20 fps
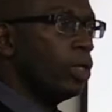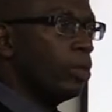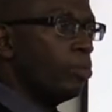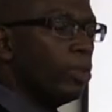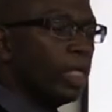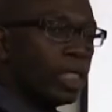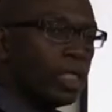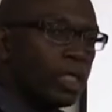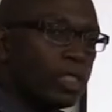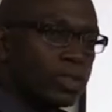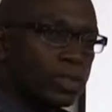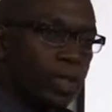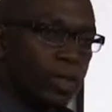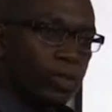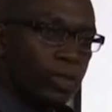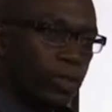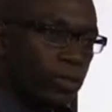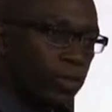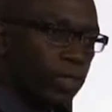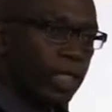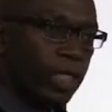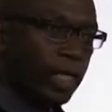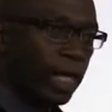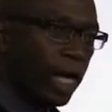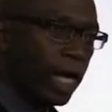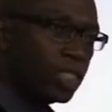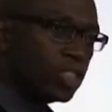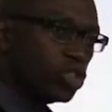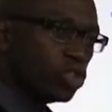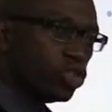because the thing
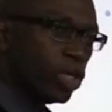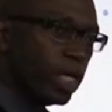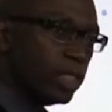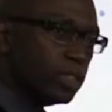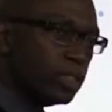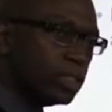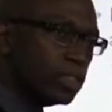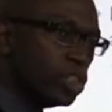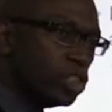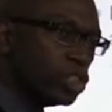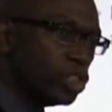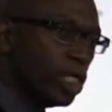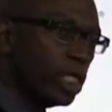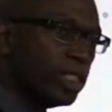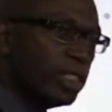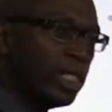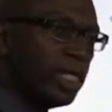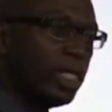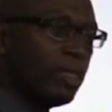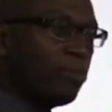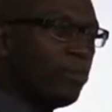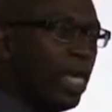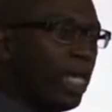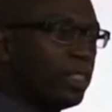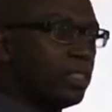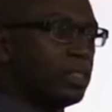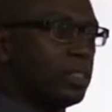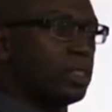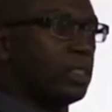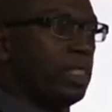has transitioned
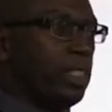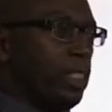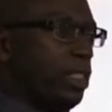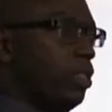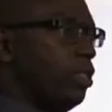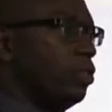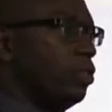immensely.